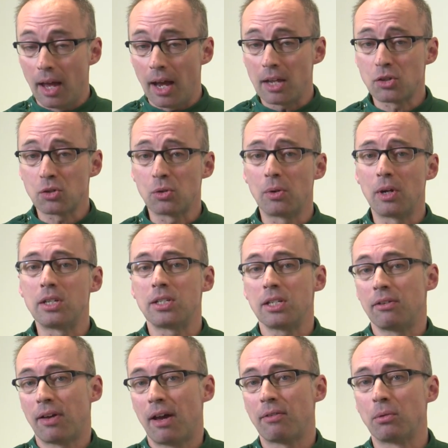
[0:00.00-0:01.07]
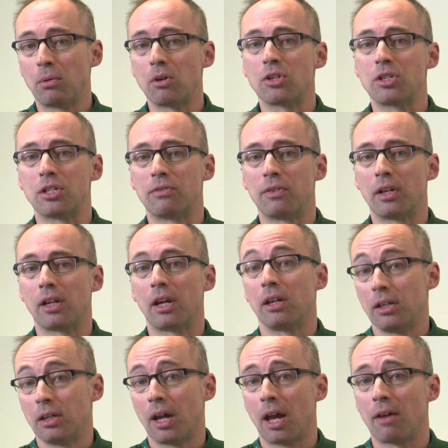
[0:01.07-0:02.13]
As always, if having watched this video
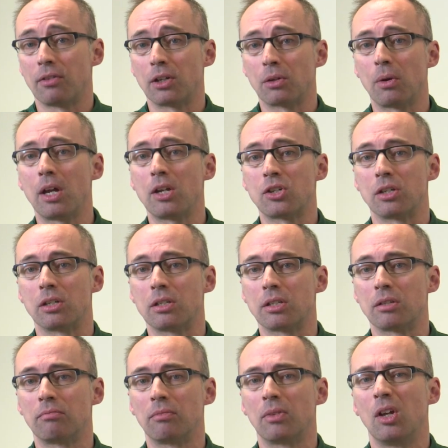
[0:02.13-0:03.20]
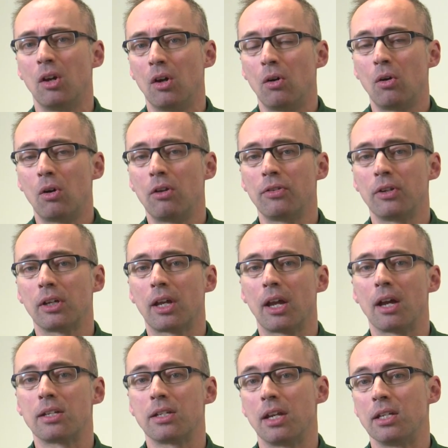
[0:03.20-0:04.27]
you have any questions, or if you
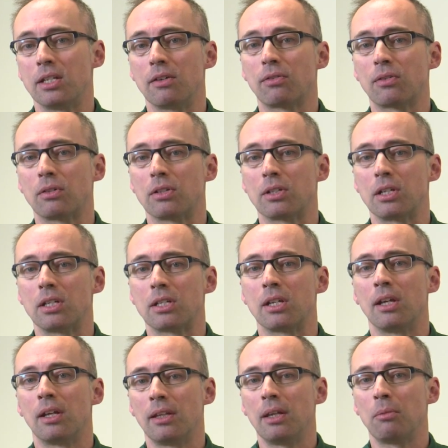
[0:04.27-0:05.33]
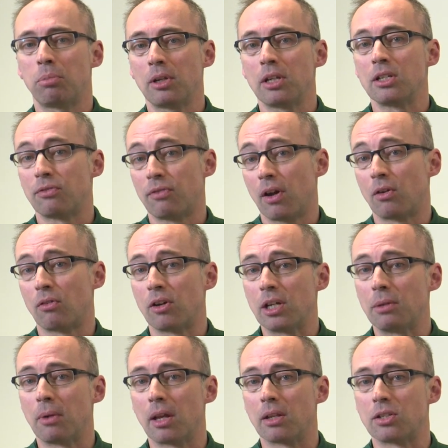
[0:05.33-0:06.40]
encounter any difficulties, then please phone or
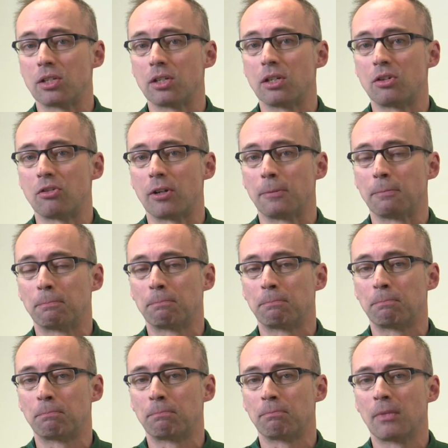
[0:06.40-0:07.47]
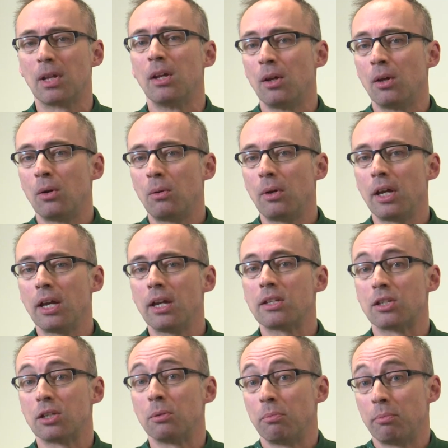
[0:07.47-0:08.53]
email the surgery. We're here
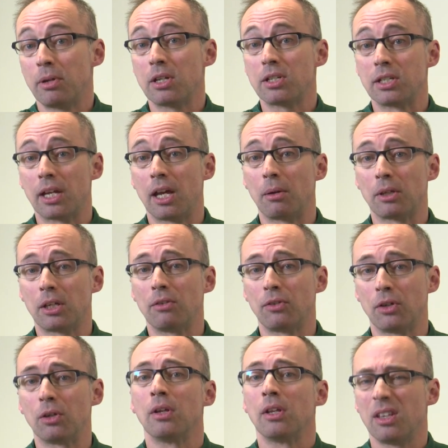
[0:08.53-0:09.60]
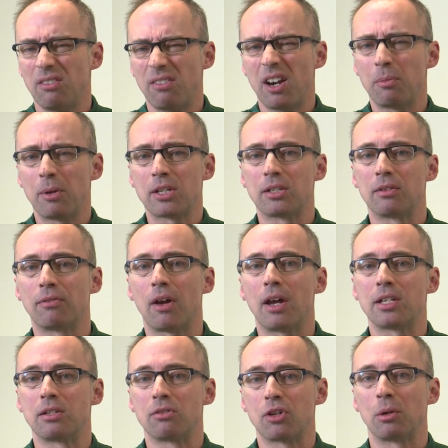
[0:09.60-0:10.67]
to personally help give you the very best
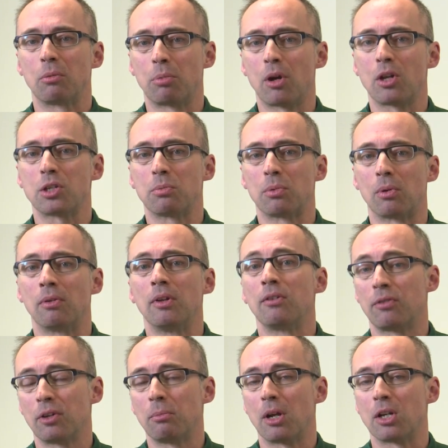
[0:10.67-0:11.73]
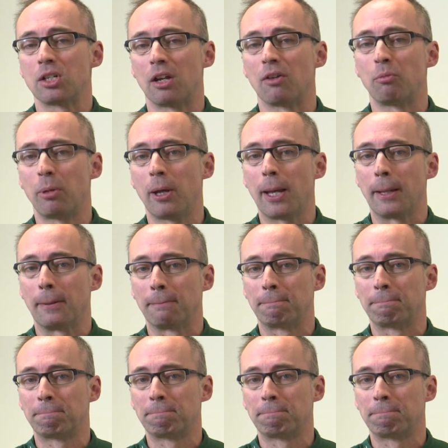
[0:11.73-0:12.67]
advice and treatment possible for your much loved pet.